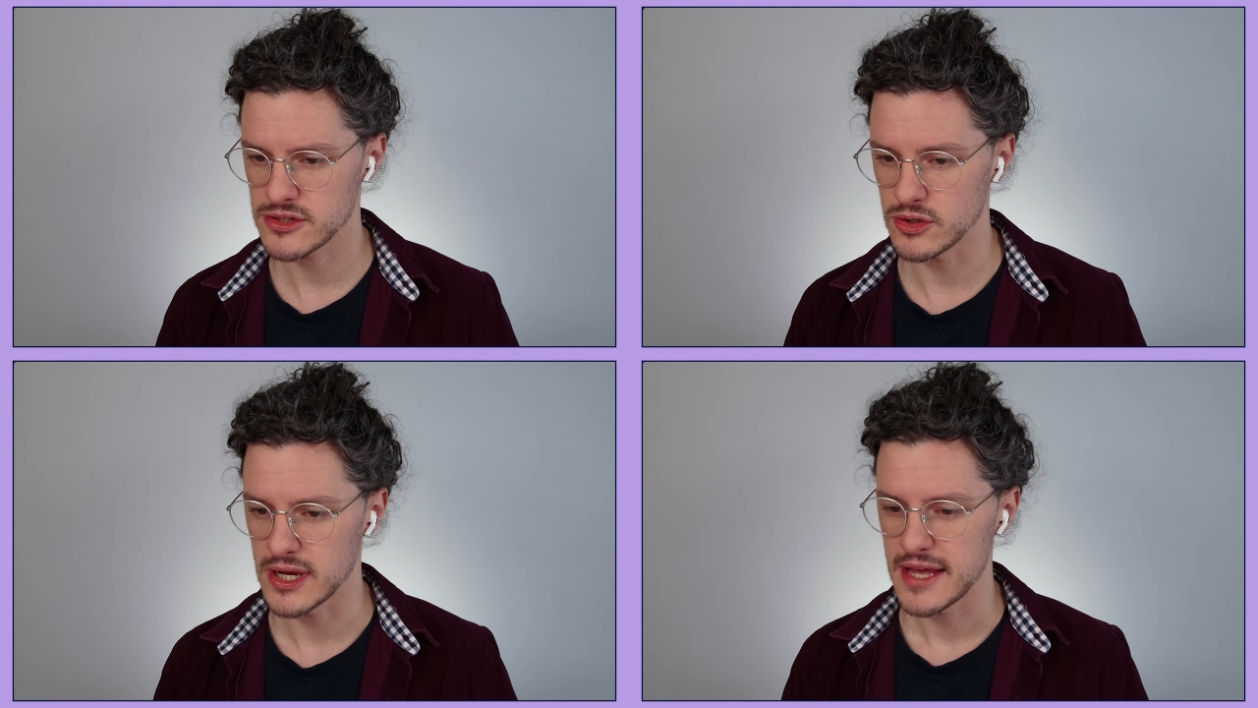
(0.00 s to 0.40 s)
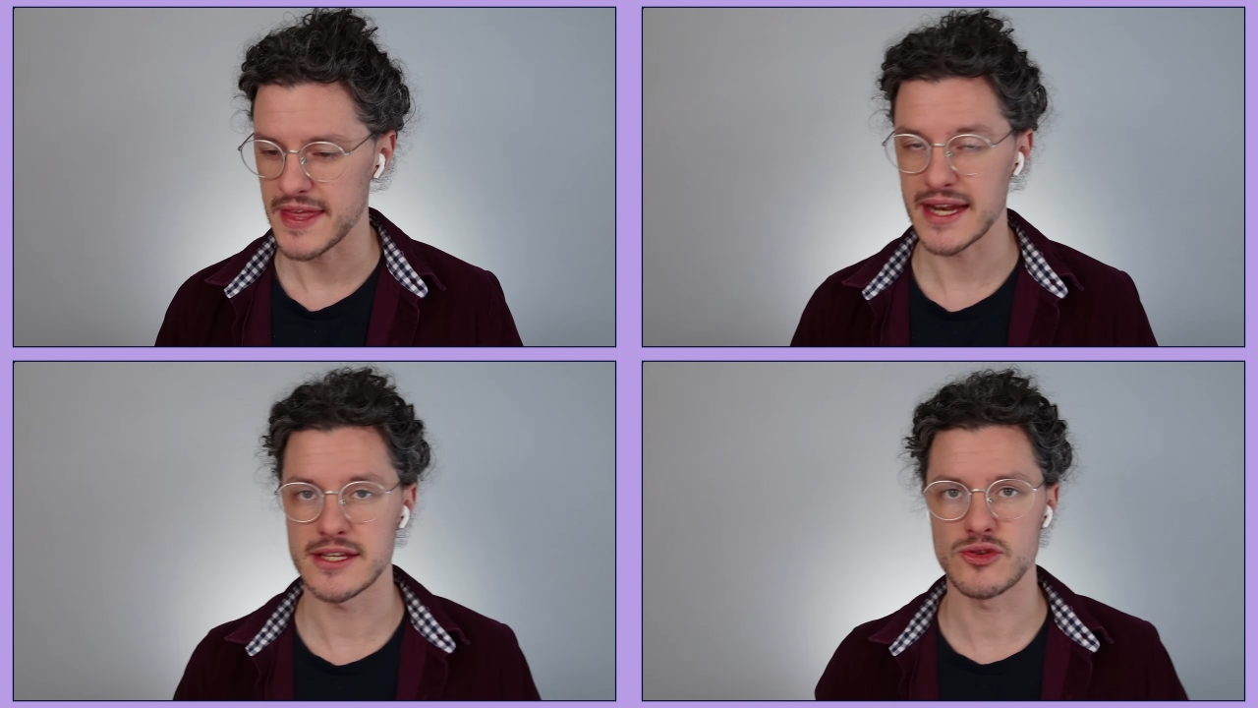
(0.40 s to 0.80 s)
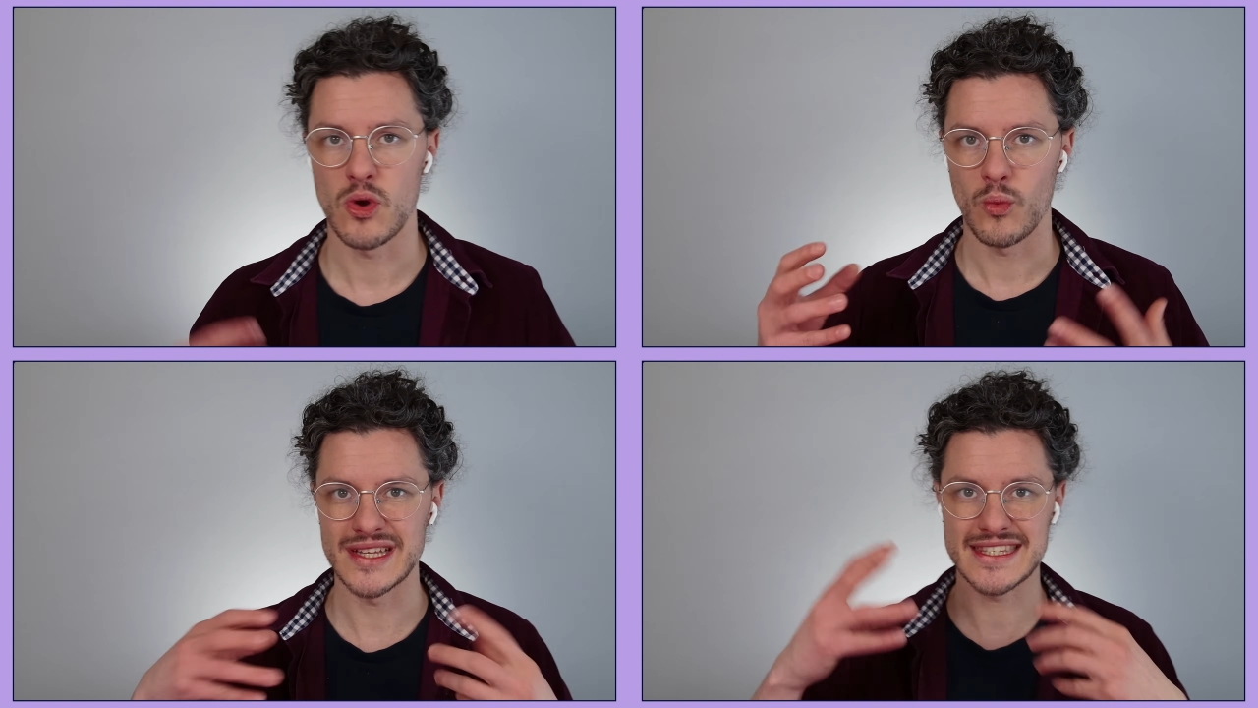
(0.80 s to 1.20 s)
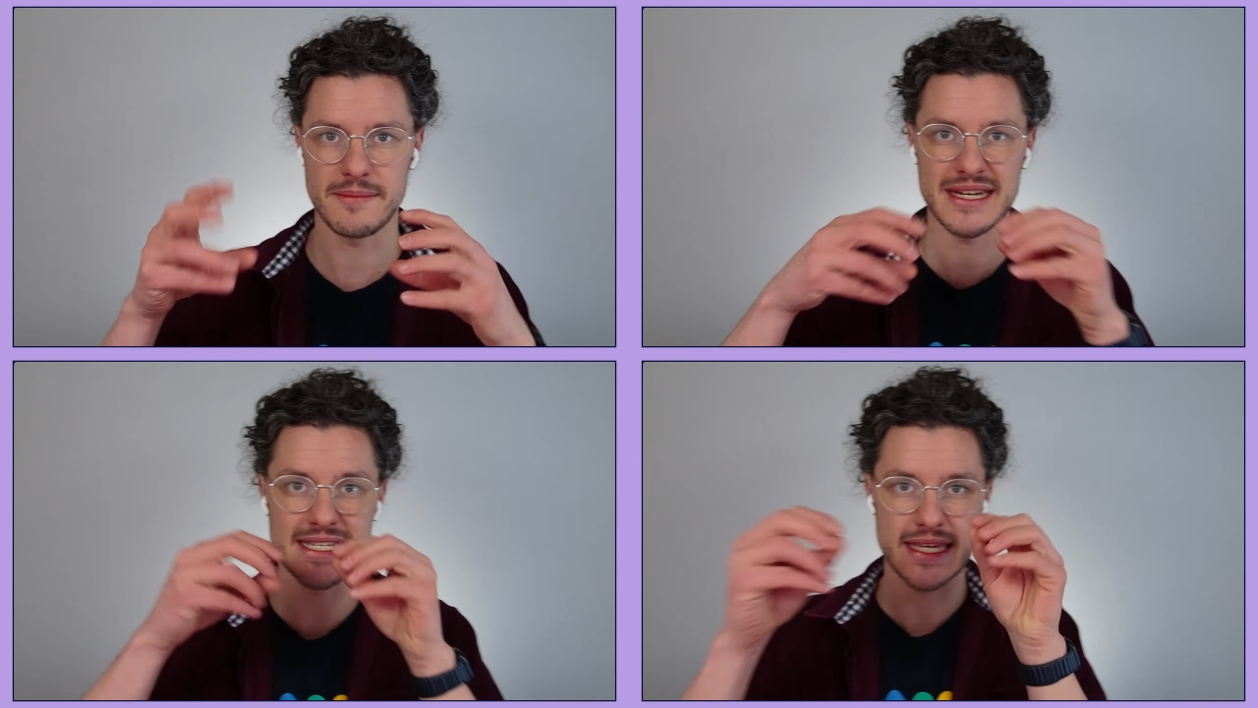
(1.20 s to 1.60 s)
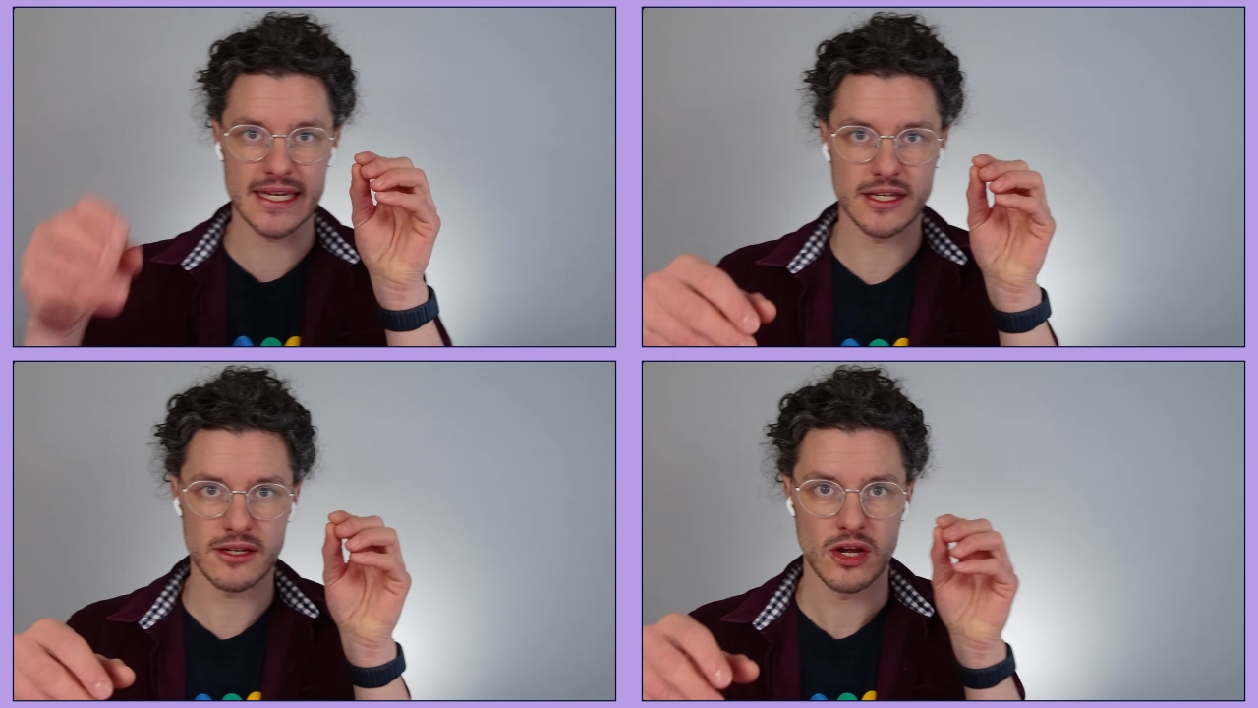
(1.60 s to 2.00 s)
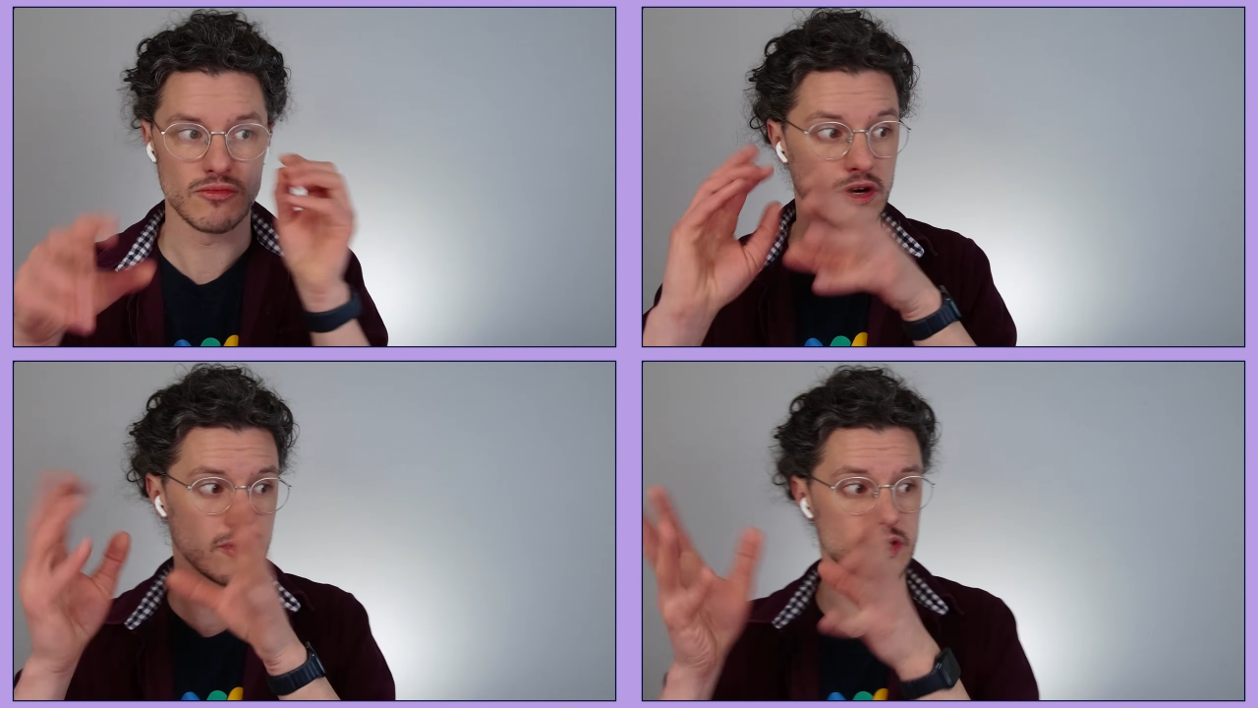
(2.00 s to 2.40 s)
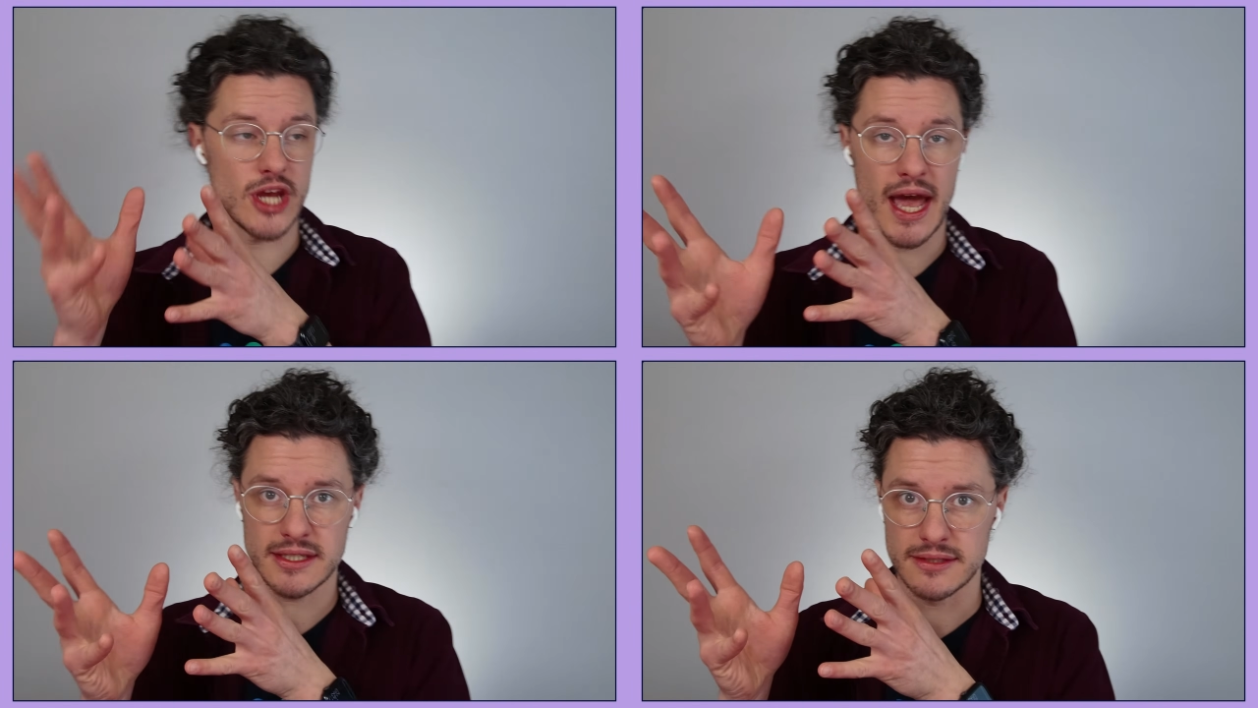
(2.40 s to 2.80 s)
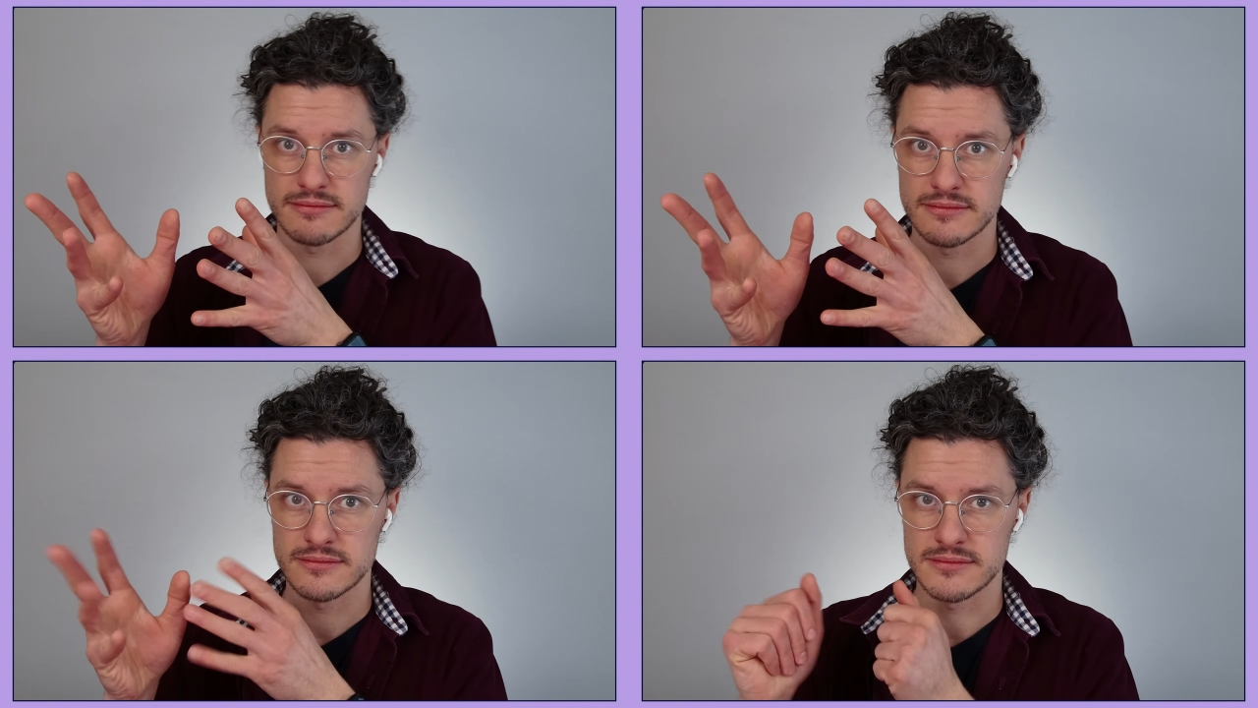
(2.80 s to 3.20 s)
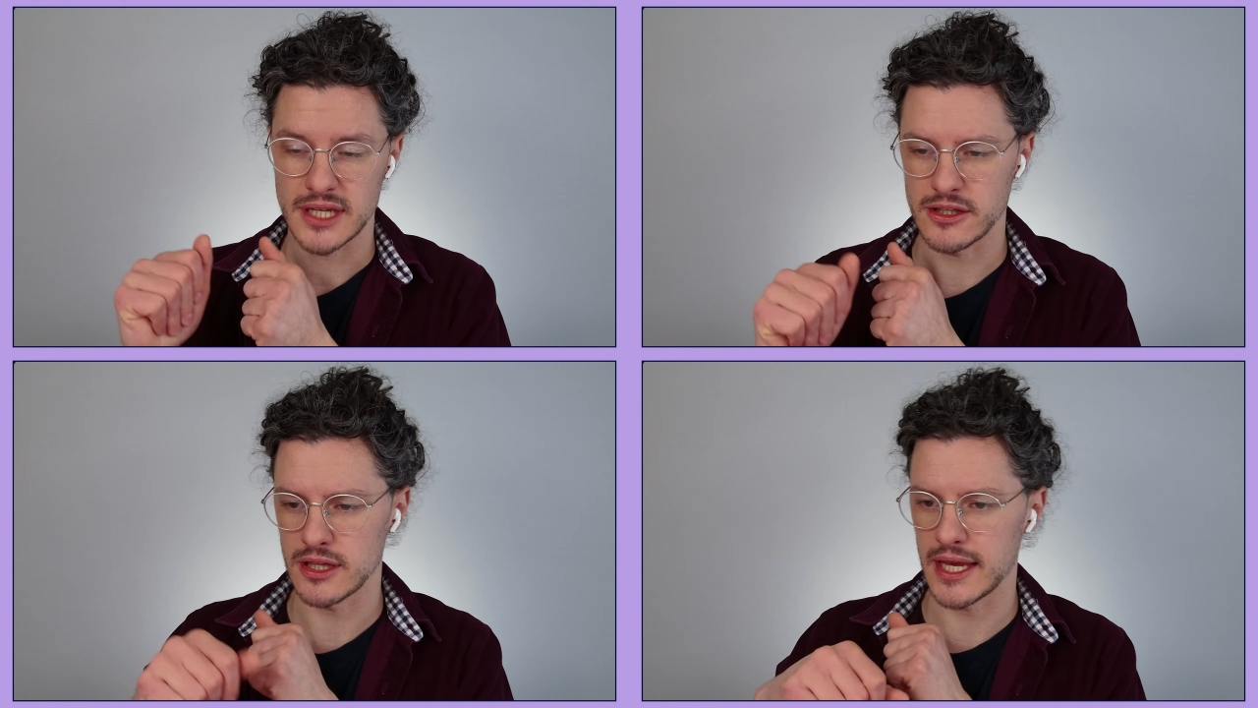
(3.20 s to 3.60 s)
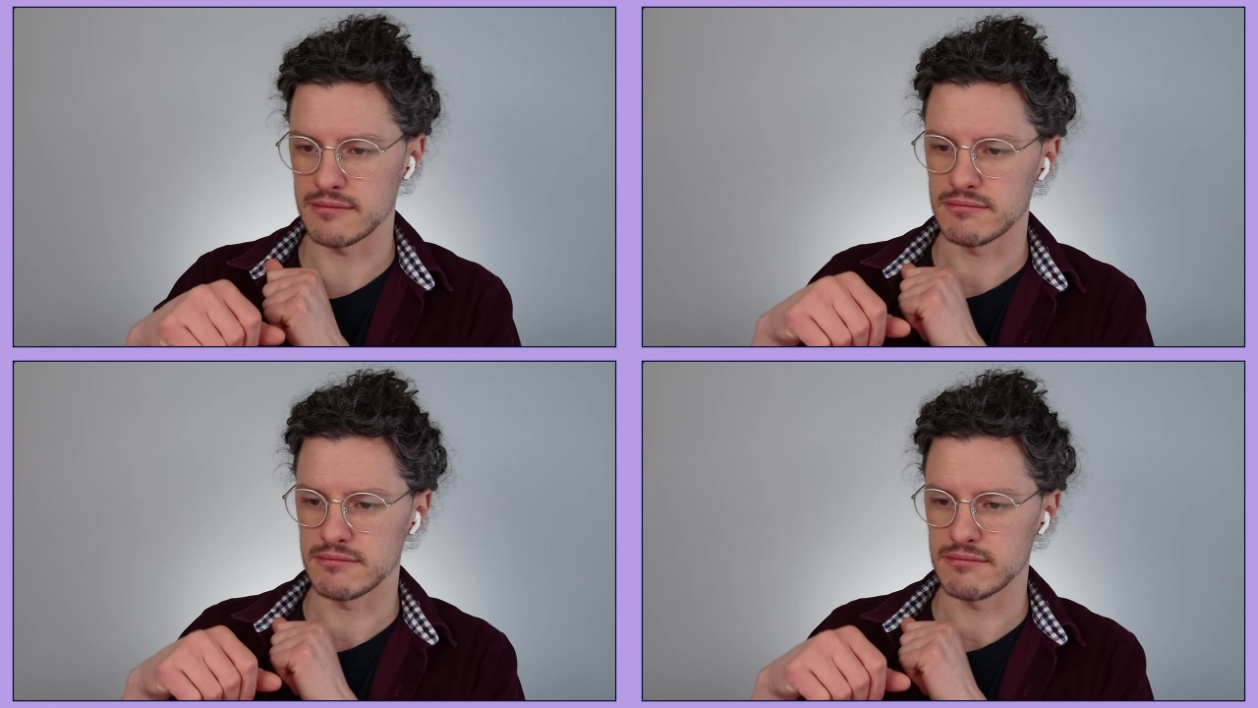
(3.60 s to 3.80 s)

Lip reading: So that is when somebody's in Rovo chat and they're like,